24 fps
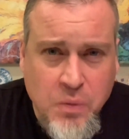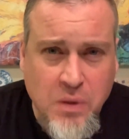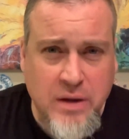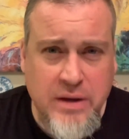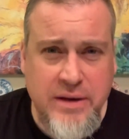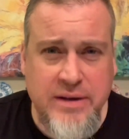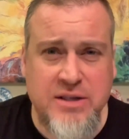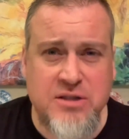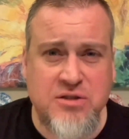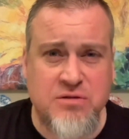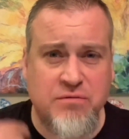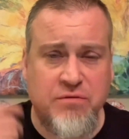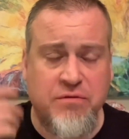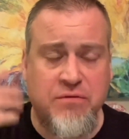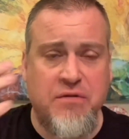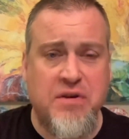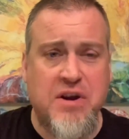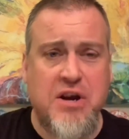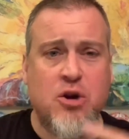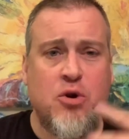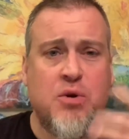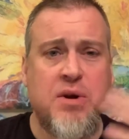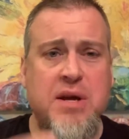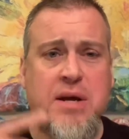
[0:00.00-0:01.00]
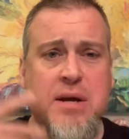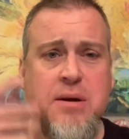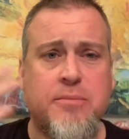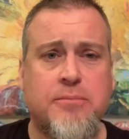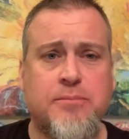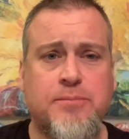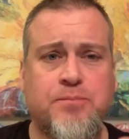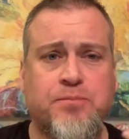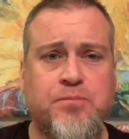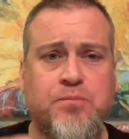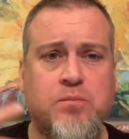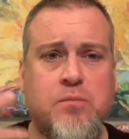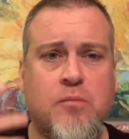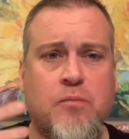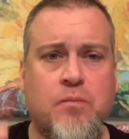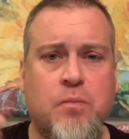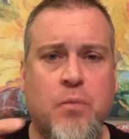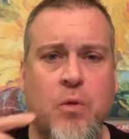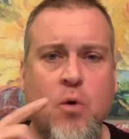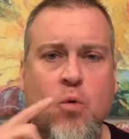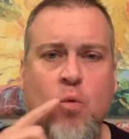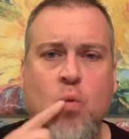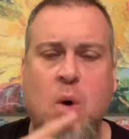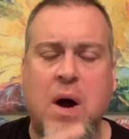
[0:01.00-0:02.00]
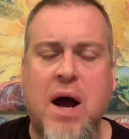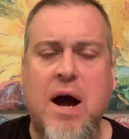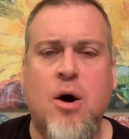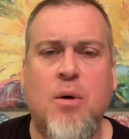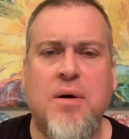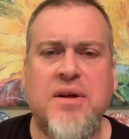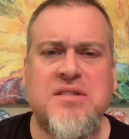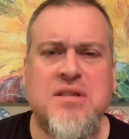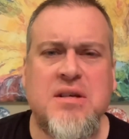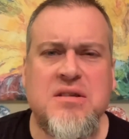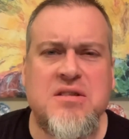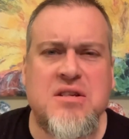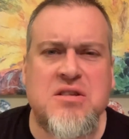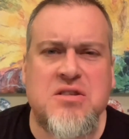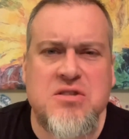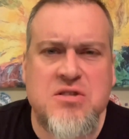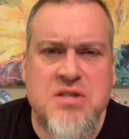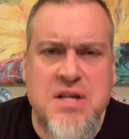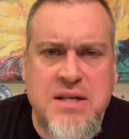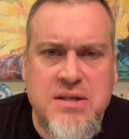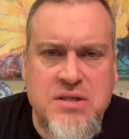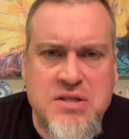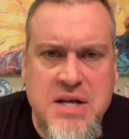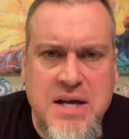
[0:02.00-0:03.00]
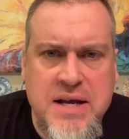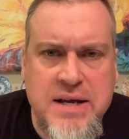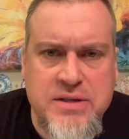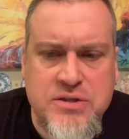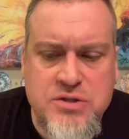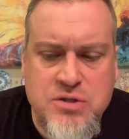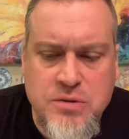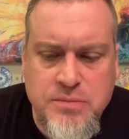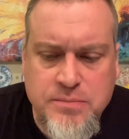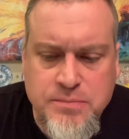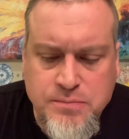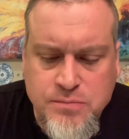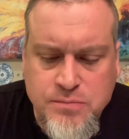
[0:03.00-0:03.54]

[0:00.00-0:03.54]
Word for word: It is very, wow, that's a distinct taste.